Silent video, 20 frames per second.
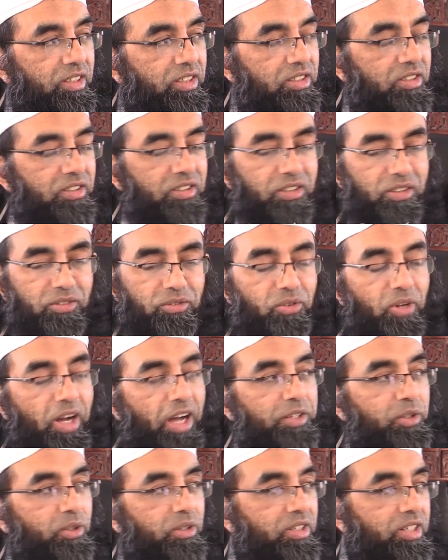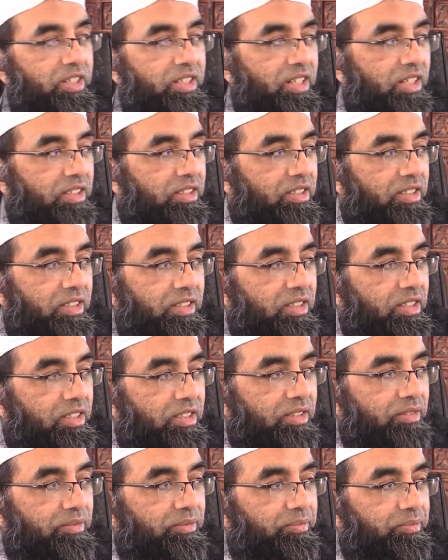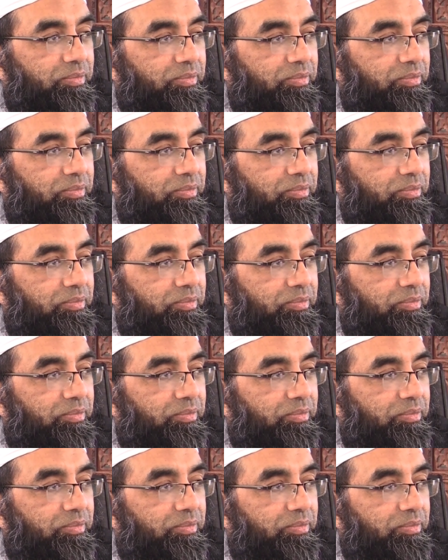So I don't understand this hadith.